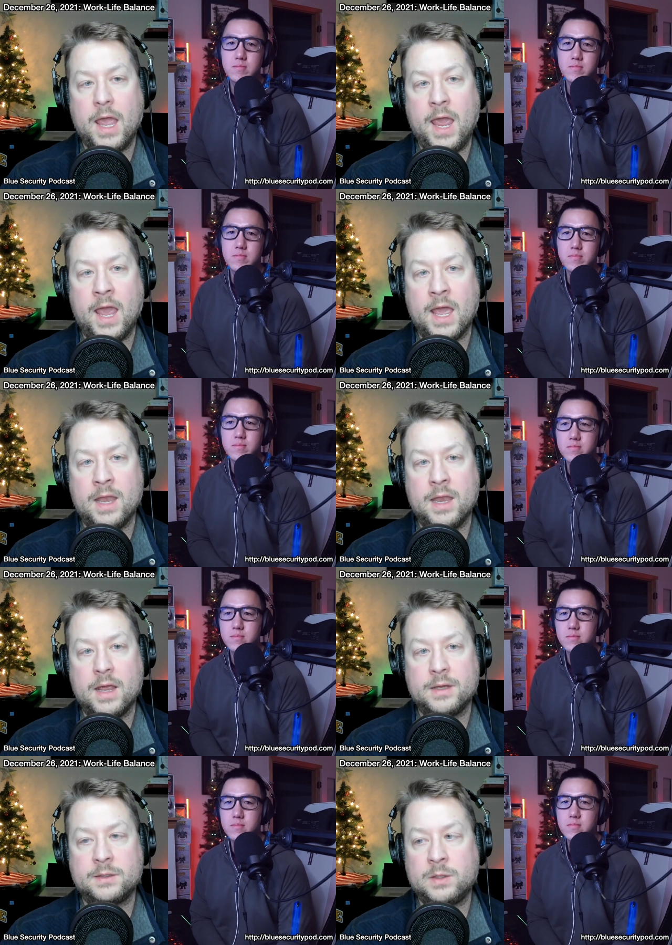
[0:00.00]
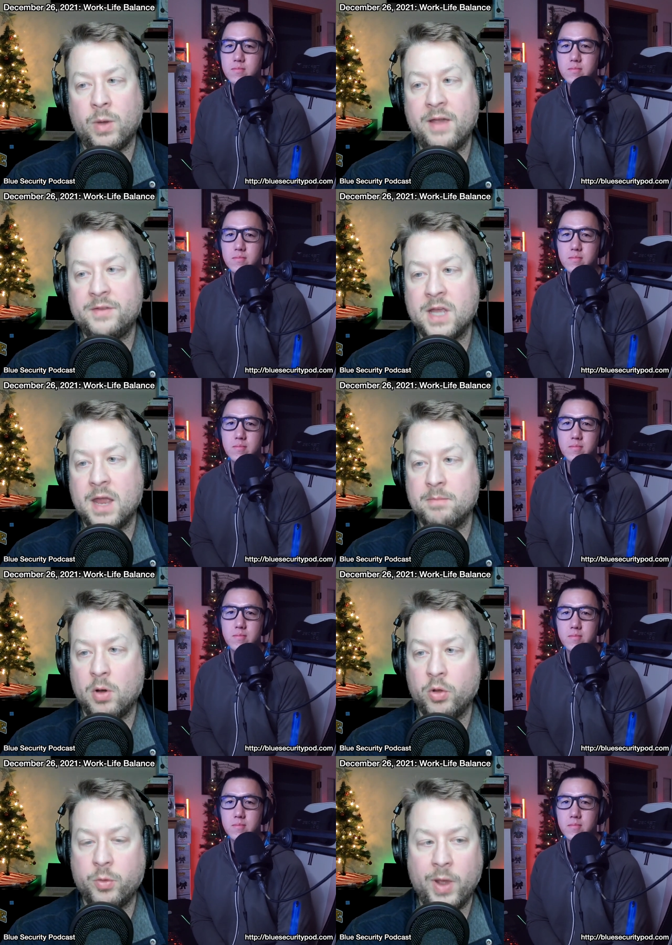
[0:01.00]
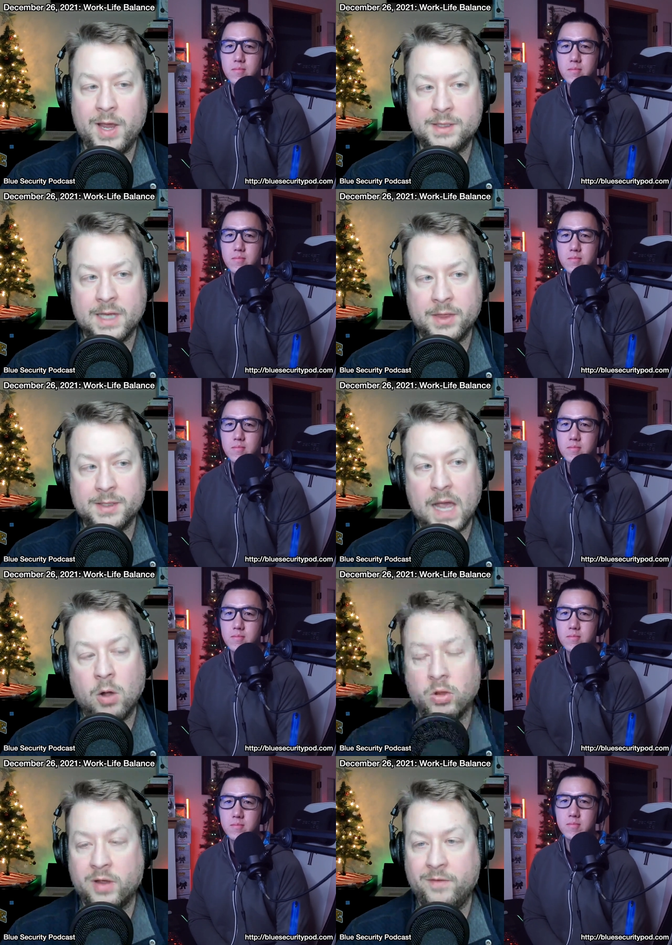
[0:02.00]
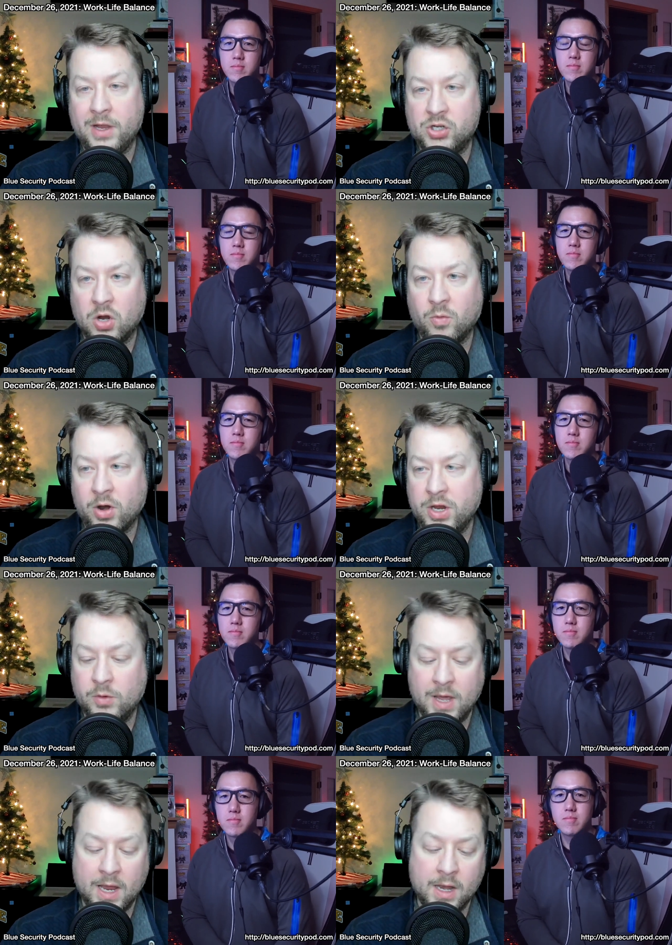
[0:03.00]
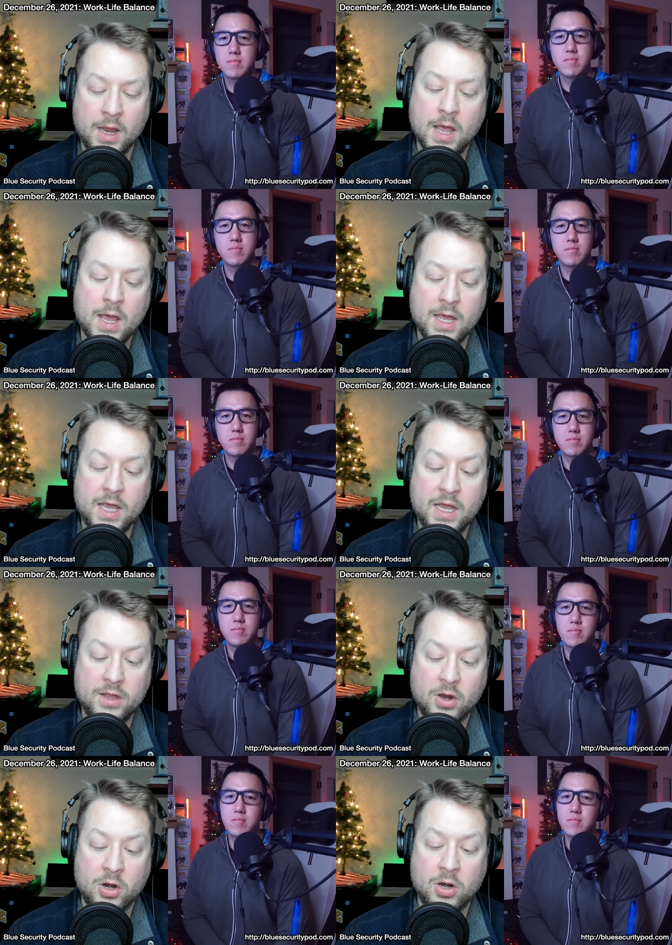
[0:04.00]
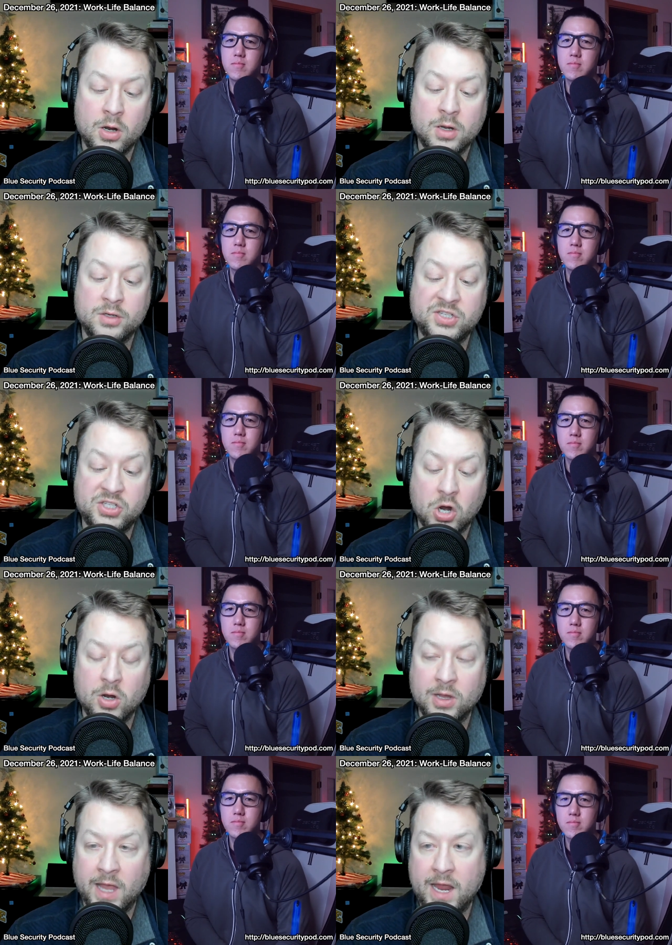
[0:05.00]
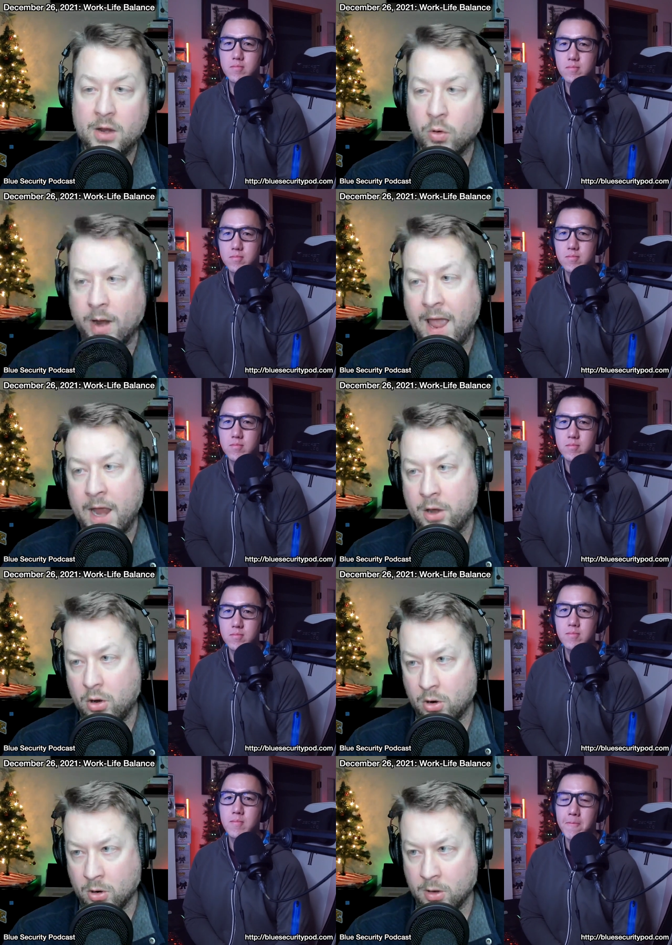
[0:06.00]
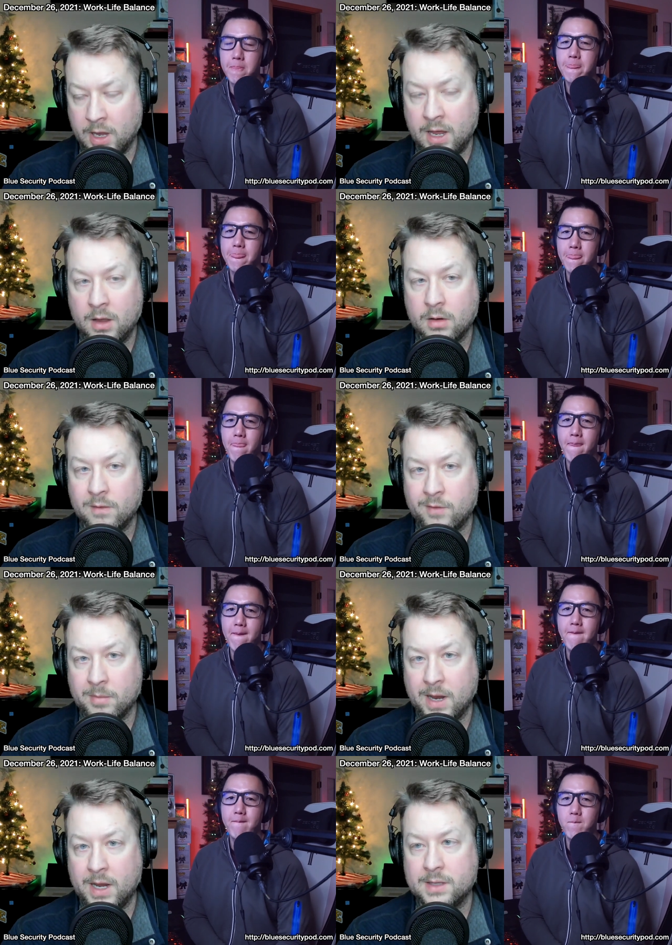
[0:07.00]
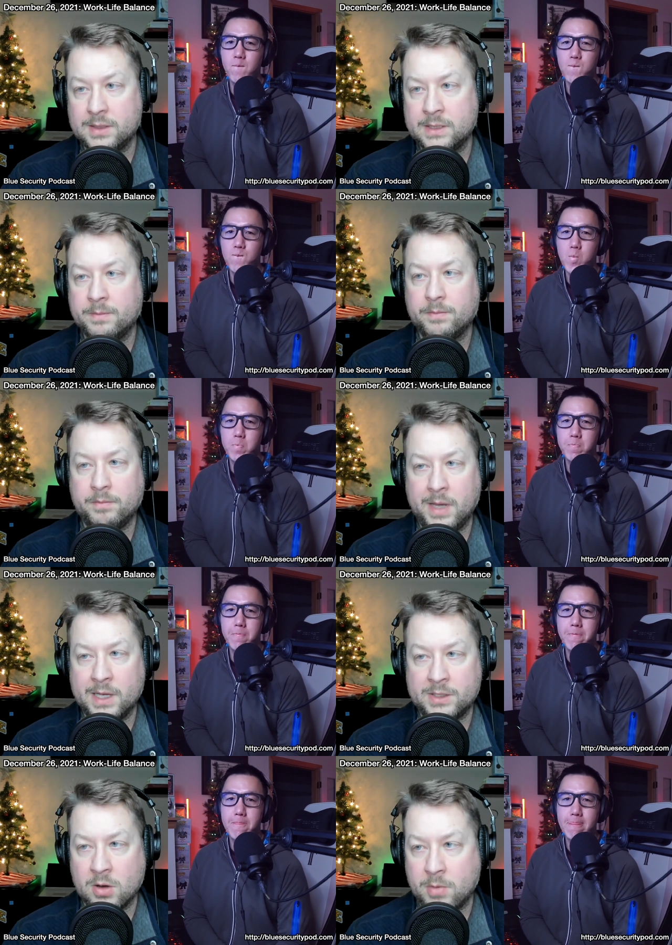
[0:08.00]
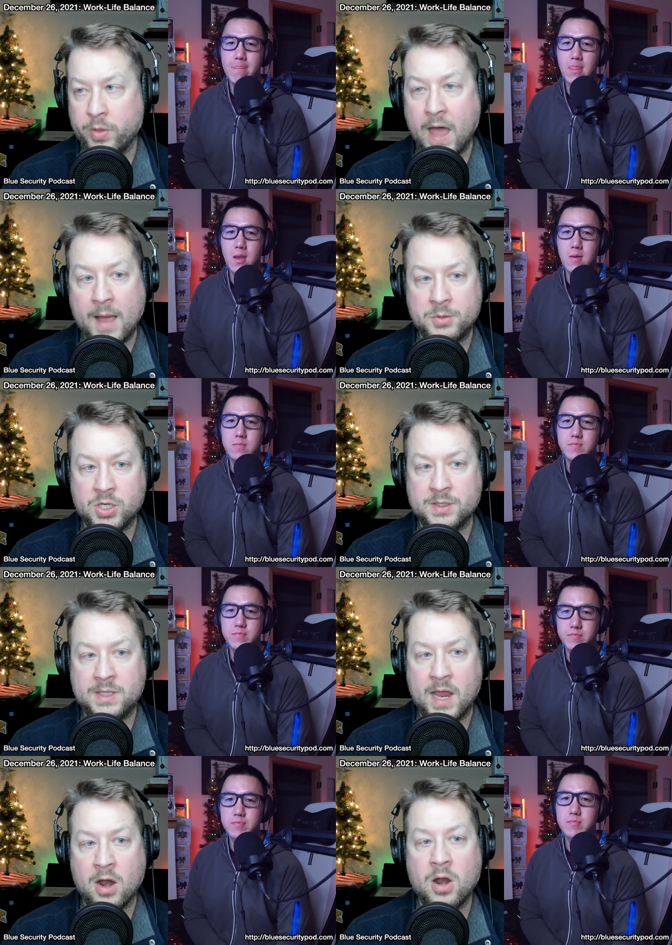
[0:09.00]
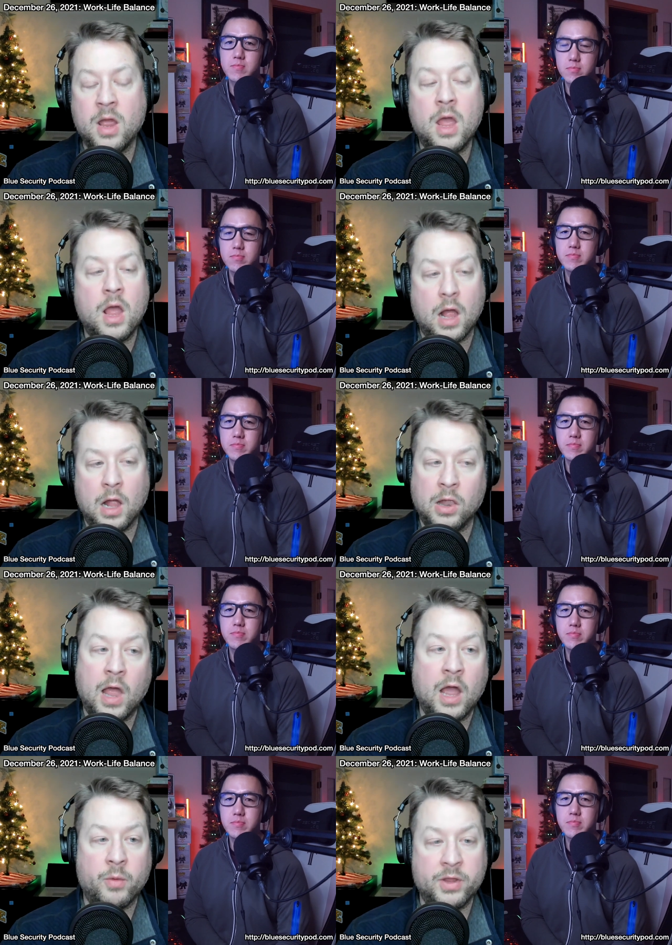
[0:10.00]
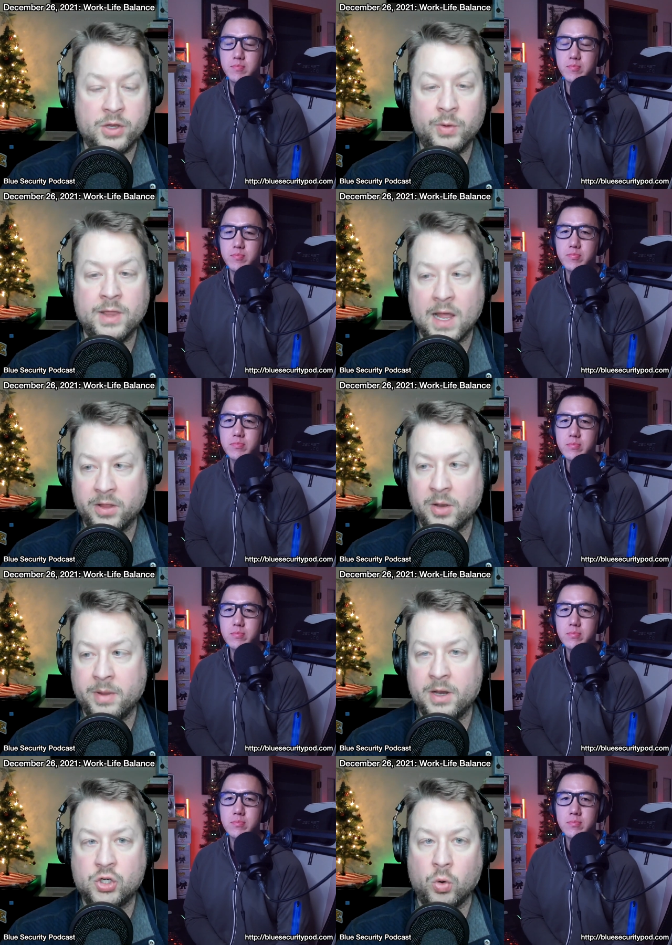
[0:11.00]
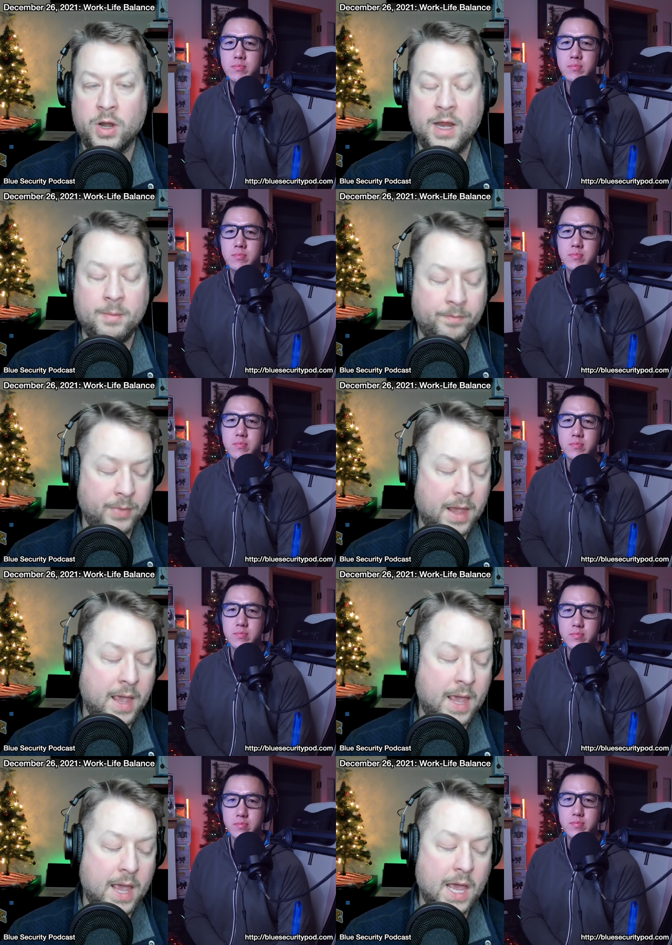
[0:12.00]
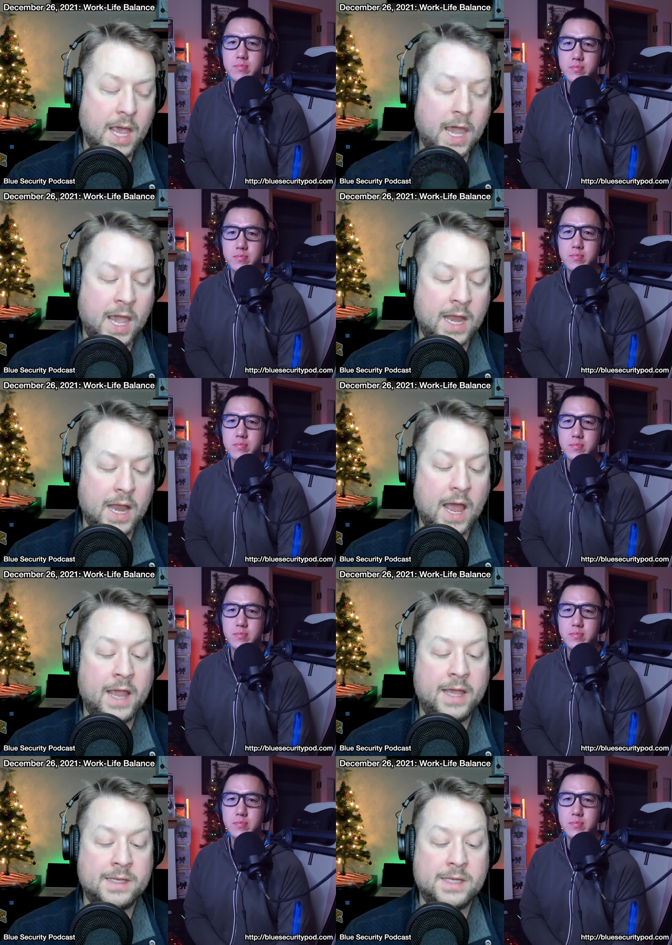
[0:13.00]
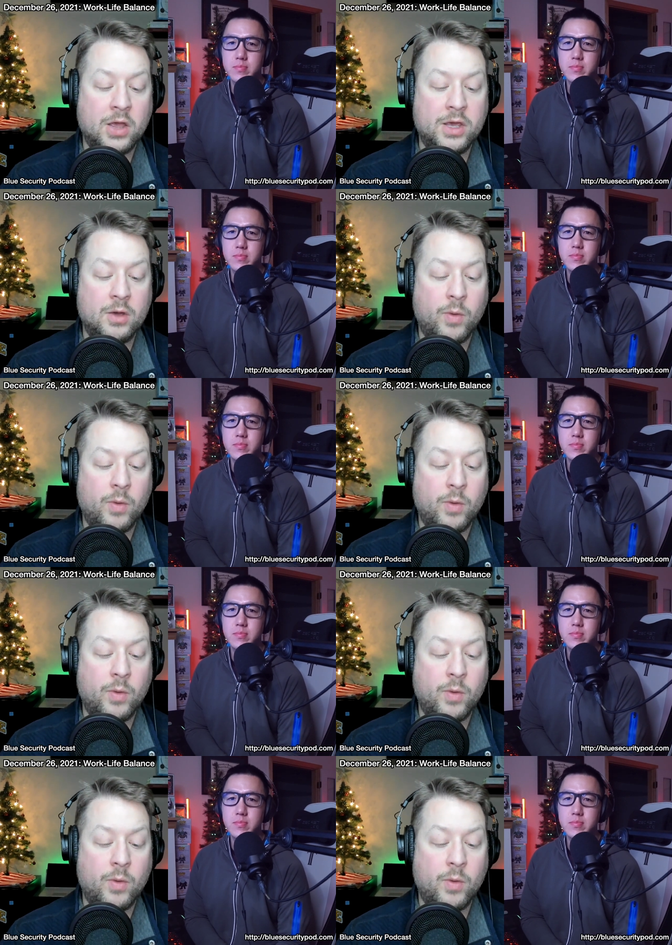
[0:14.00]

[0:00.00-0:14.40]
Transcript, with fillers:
Speaker 1: And so I've done both ways on this Outlook feature where you can either start late or end early for meetings because they're both options there, along with doing that little bit of shortening. And I can tell you